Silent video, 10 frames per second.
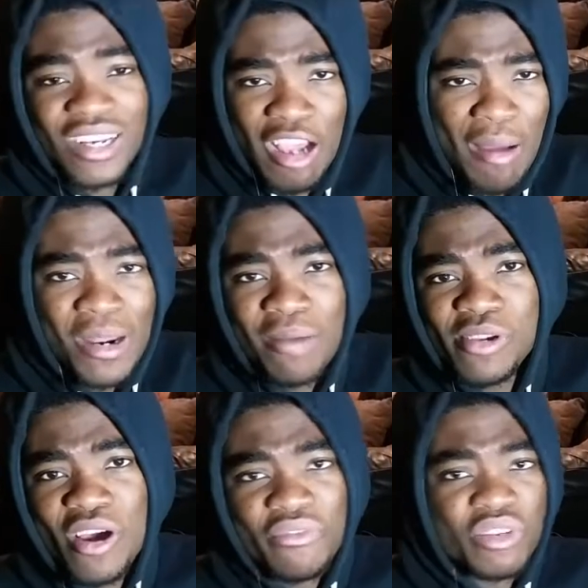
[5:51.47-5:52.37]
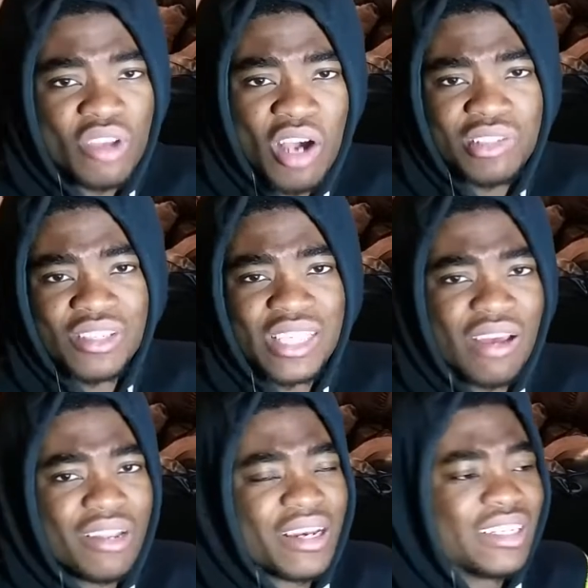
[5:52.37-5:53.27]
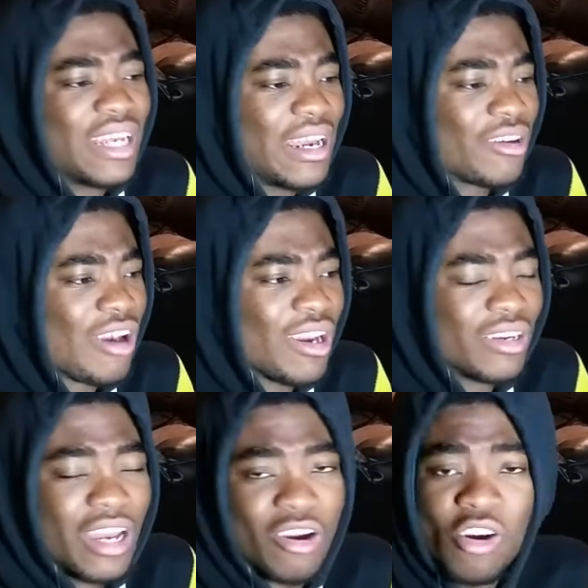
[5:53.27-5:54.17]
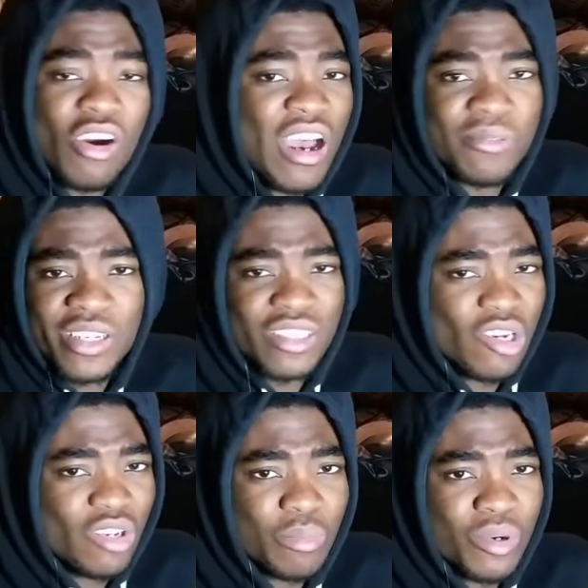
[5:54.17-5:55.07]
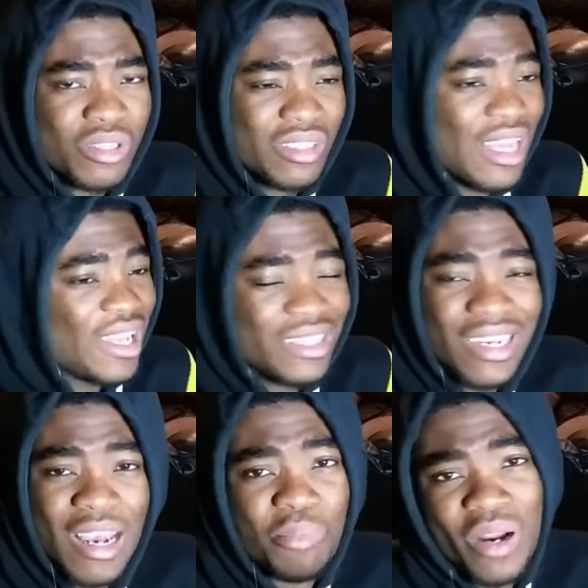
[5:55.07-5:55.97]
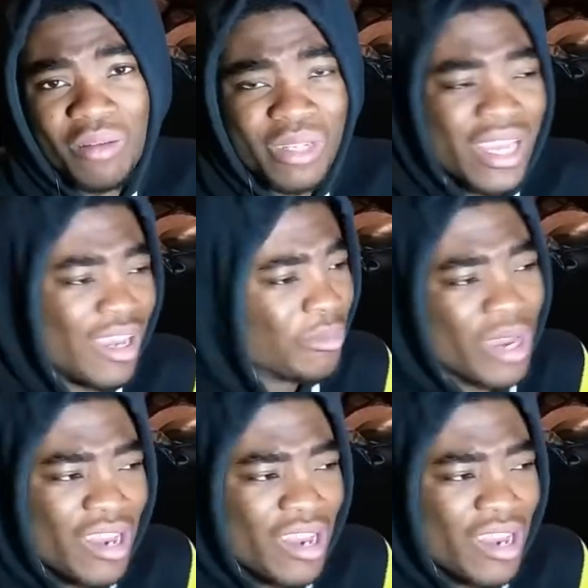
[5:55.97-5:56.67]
Comment down below if you also sound like a dying crocodile or I'm just the only person. I think I probably am.